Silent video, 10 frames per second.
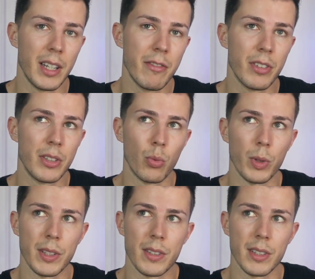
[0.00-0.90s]
even
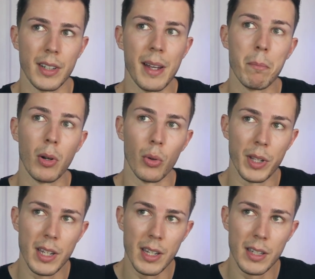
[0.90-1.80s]
with
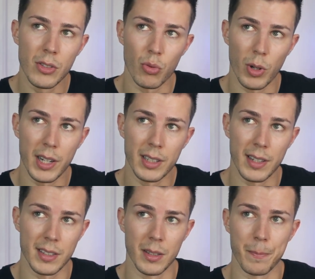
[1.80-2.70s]
employees, right?
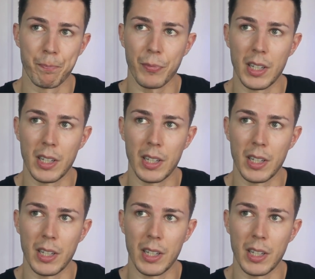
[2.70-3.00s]
As a